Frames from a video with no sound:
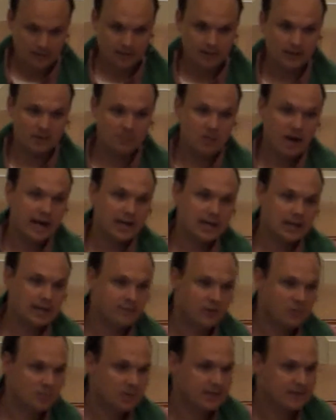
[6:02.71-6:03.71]
It might
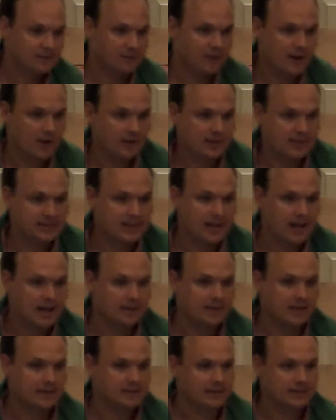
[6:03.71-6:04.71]
even be fair to
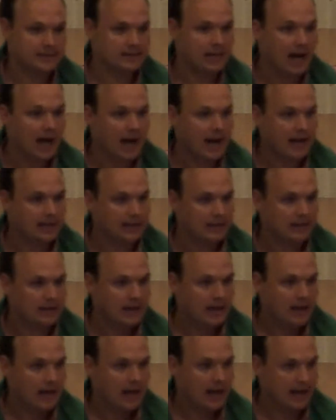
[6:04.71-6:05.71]
say that society
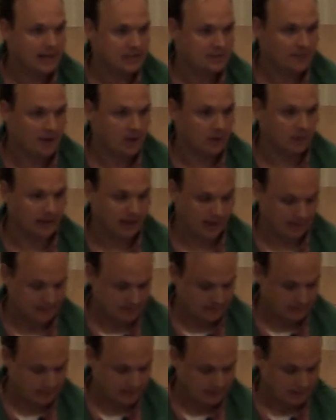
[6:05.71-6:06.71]
has failed
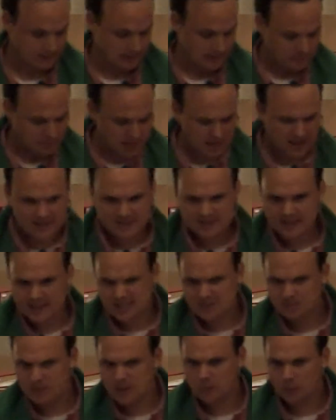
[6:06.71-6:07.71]
us. Because
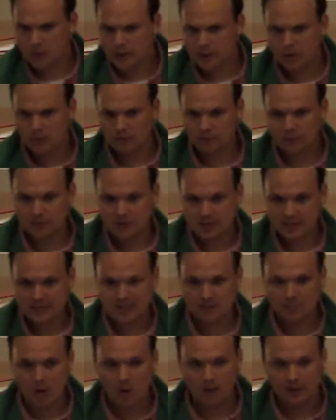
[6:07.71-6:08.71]
let's be real for
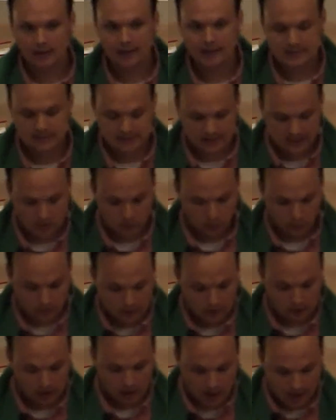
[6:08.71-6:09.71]
just a moment. Let's get
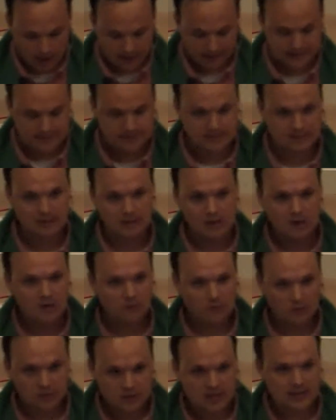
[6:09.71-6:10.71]
real honest
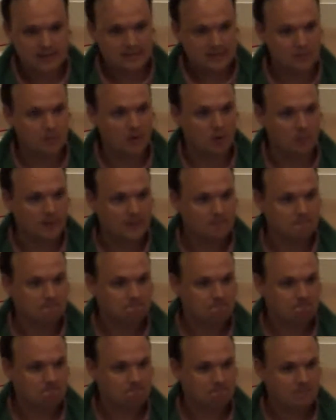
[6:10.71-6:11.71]
for just a moment.
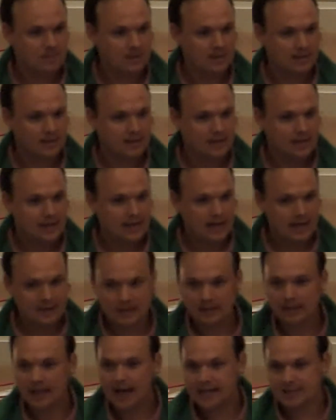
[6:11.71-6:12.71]
In
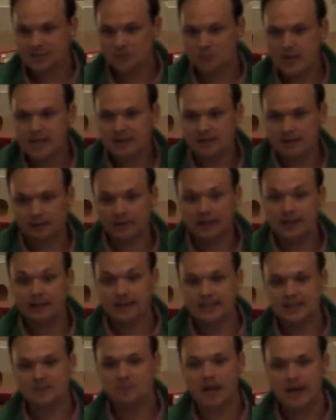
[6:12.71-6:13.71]
the last week, the thing
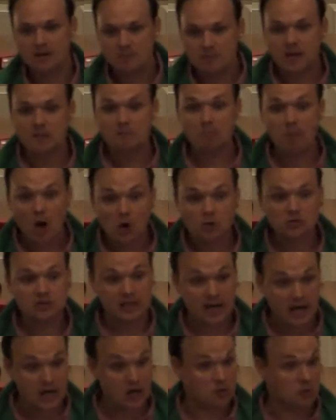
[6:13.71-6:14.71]
that's made me
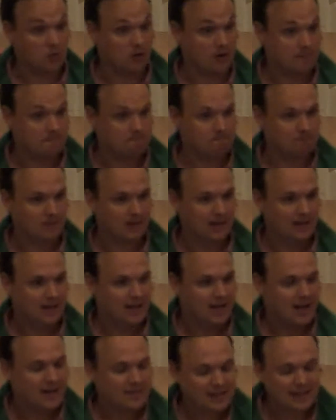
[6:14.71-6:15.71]
most angry,
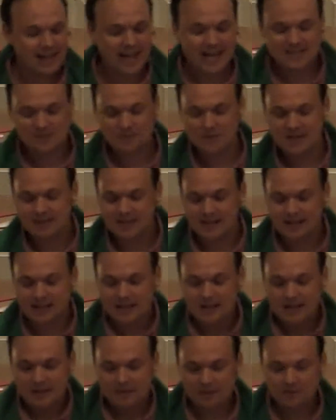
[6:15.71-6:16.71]
in the last week,
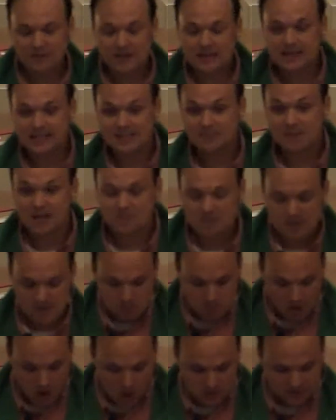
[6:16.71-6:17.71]
that, the thing that's made me
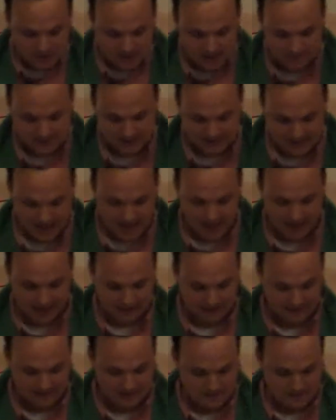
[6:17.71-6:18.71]
most upset